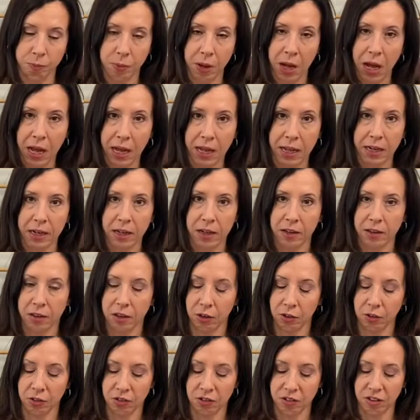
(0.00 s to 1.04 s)
But
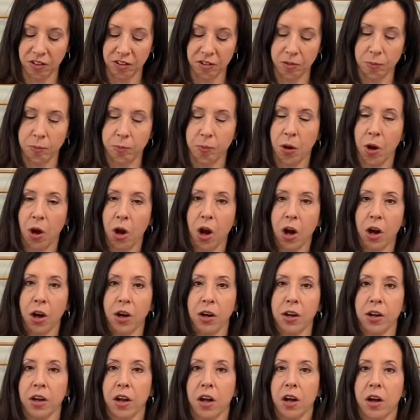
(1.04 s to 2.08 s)
there's this
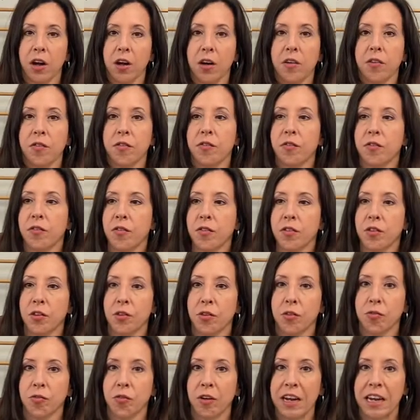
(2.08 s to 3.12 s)
part of
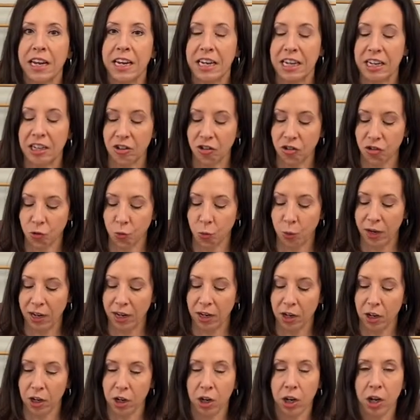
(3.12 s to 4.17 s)
the range
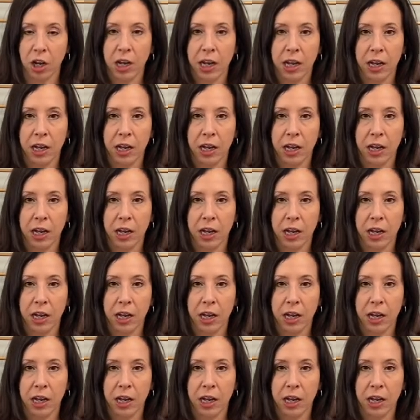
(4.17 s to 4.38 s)
where